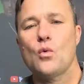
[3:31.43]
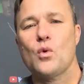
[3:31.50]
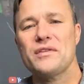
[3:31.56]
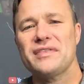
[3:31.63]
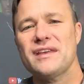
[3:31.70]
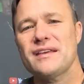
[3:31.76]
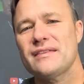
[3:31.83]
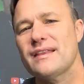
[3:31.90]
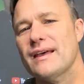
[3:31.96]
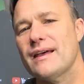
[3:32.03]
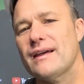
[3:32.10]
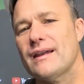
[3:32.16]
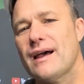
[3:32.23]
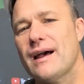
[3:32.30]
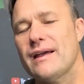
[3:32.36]
One thing
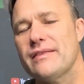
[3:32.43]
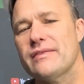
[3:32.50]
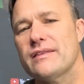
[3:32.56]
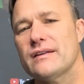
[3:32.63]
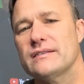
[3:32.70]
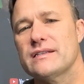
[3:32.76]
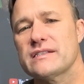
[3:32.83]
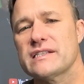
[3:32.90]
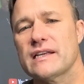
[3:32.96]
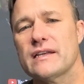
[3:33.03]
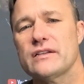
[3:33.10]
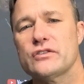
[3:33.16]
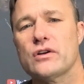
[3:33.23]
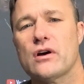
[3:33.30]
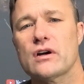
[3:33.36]
that I think doesn't
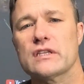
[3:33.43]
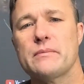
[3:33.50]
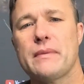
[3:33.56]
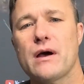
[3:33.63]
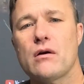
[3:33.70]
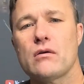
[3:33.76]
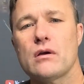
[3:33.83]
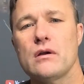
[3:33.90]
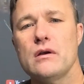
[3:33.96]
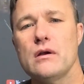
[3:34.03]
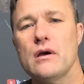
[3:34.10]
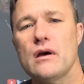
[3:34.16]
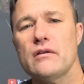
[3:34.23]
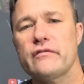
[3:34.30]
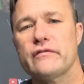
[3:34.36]
get talked about
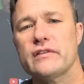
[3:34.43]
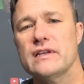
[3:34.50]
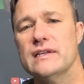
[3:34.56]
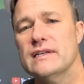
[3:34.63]
enough